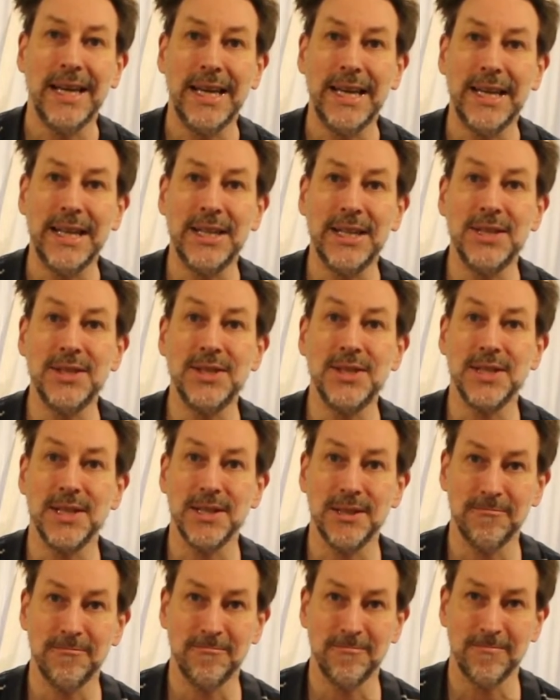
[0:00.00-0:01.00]
is,
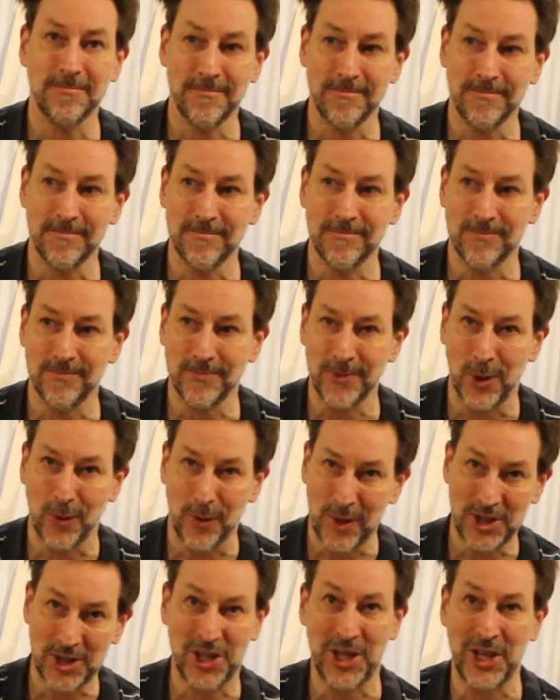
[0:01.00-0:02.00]
you know,
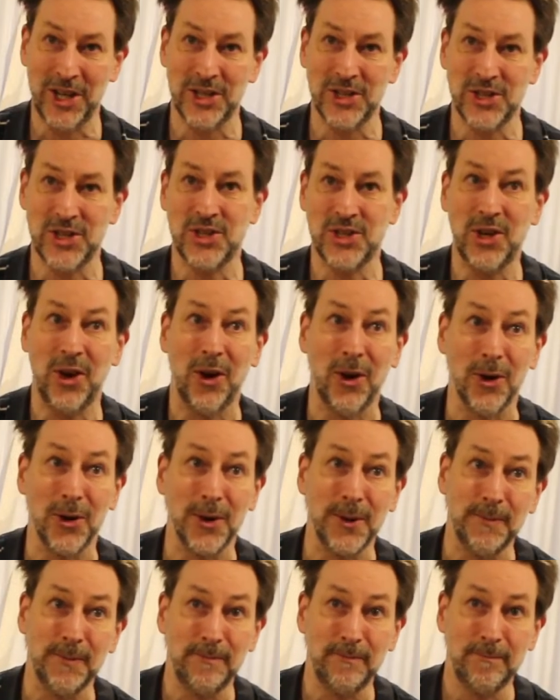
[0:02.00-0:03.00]
once you hit start,